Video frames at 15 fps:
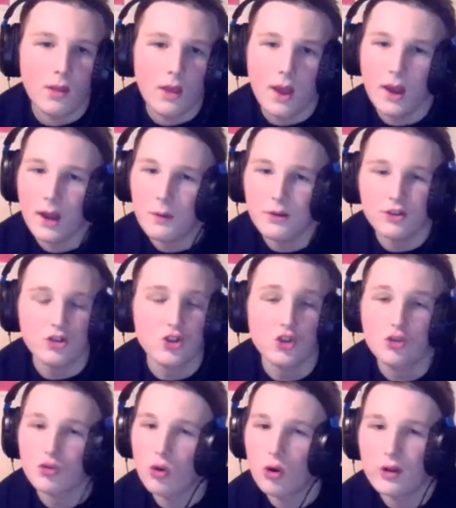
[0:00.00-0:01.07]
And how he
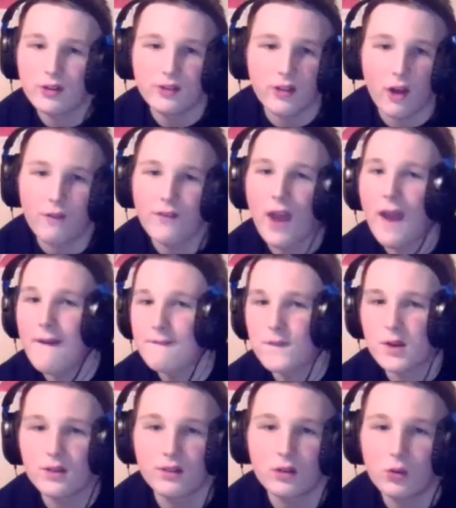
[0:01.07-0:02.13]
destroys stuff every
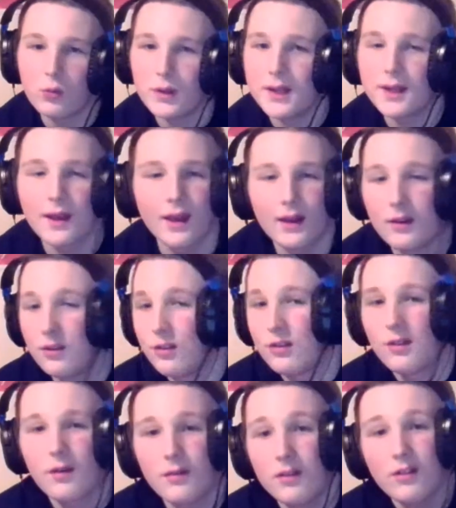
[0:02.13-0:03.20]
single week. And
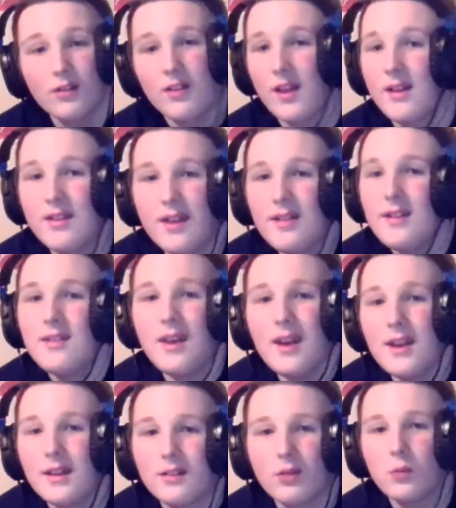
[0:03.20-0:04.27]
it's
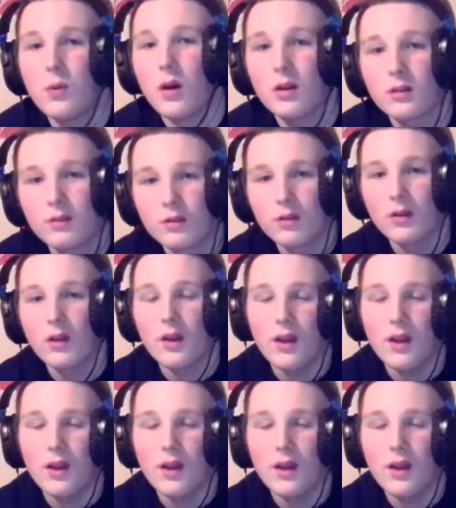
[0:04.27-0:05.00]
entertaining to watch.